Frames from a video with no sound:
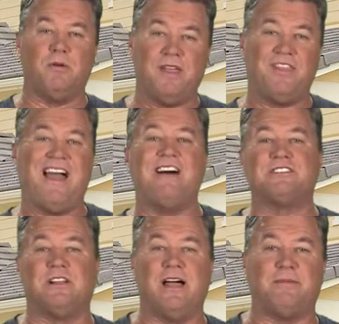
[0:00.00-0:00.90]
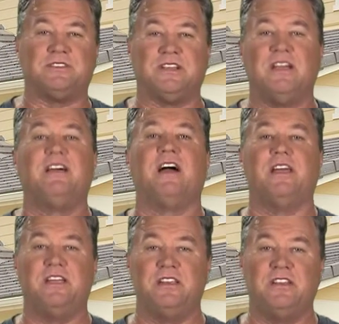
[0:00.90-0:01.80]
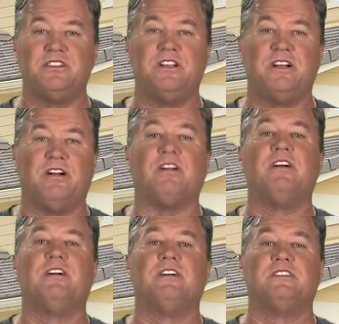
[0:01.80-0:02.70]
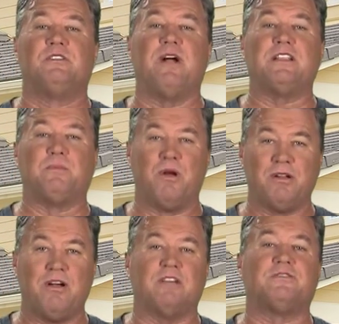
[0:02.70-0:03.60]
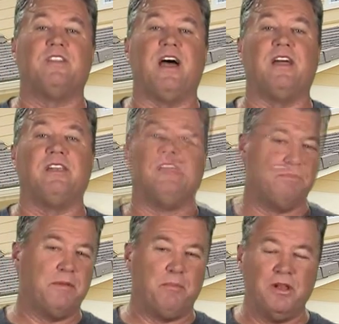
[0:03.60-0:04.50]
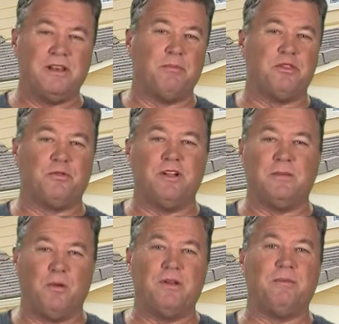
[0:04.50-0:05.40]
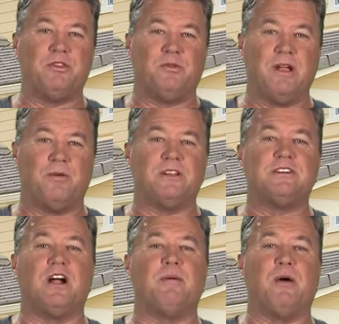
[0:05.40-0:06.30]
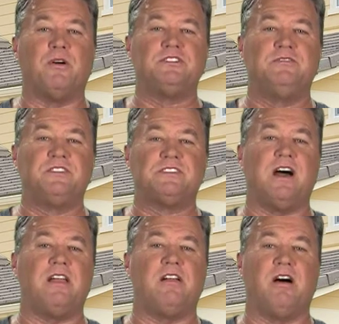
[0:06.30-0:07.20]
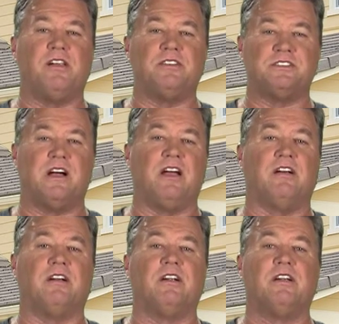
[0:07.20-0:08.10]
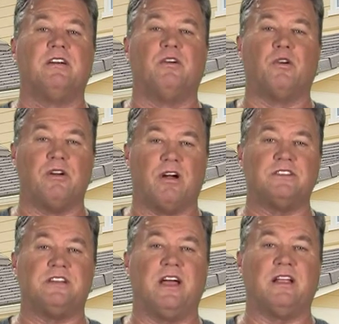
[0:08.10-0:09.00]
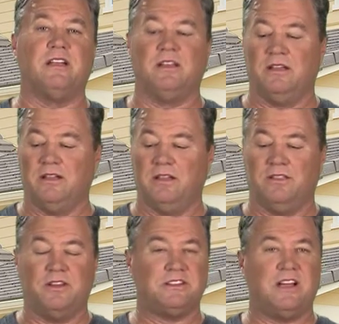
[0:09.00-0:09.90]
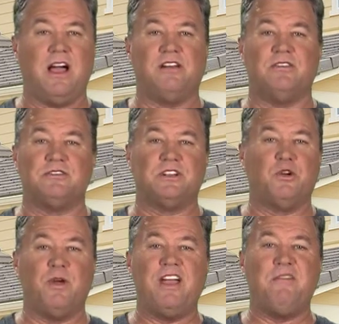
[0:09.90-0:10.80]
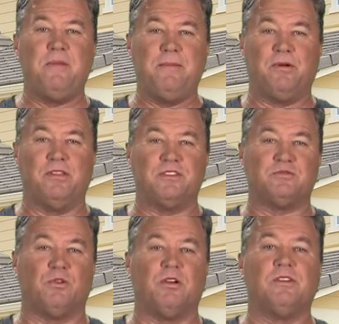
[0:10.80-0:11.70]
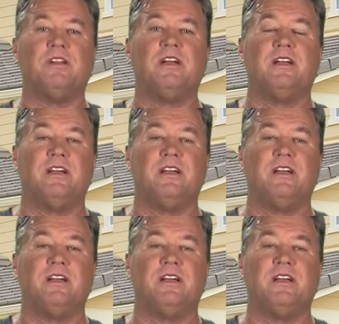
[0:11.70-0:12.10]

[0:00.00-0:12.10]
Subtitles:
wall without the house collapsing. I need an engineer to write the protocols for that. The bullet number three, the point number three I want to talk about, once you've decided on a designer or an architect, the designers, the creative people in this world,